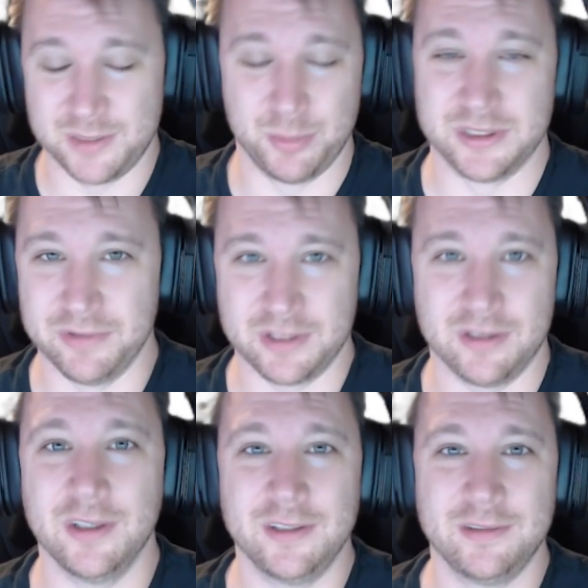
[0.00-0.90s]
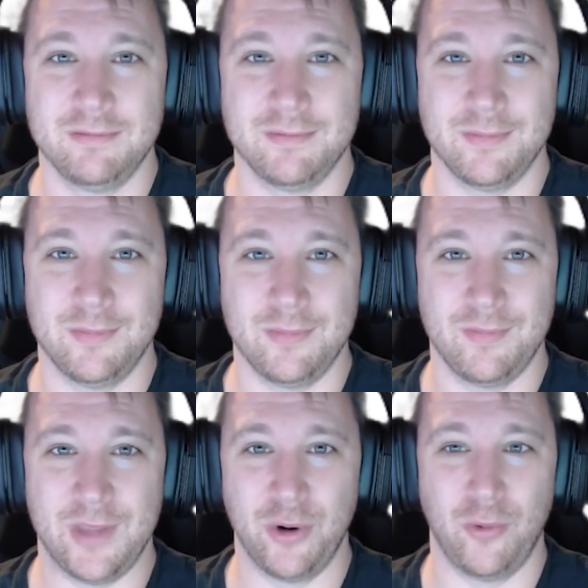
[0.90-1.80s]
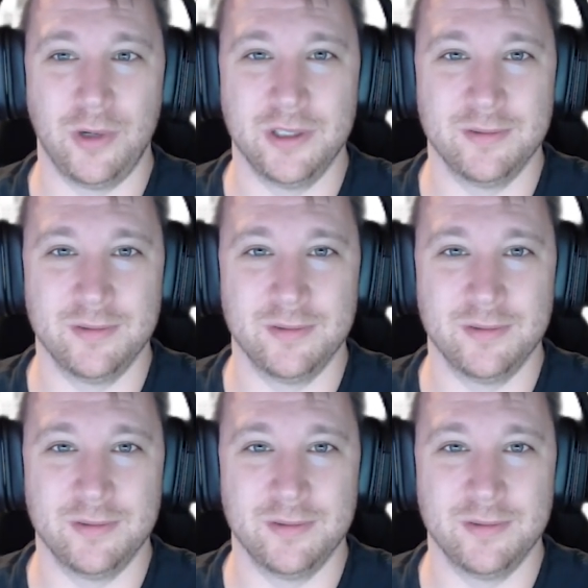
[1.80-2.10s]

specifically, they don't want